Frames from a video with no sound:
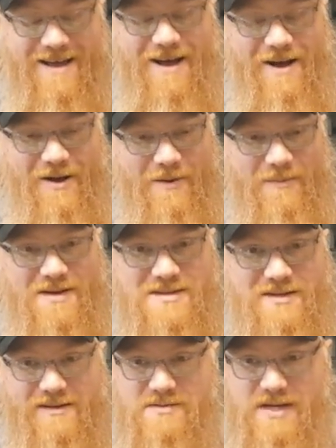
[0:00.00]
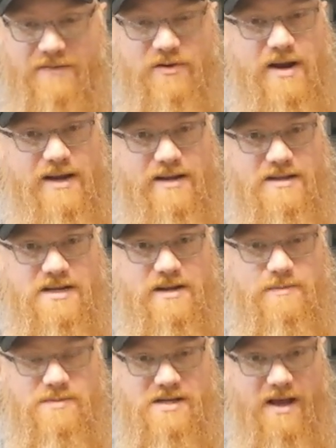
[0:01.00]
Um, it took seven or eight
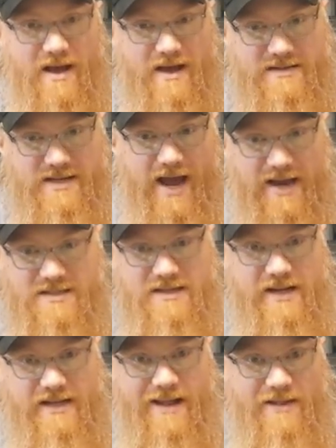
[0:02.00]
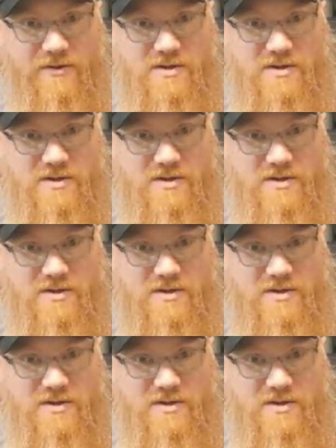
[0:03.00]
attempts to actually get that little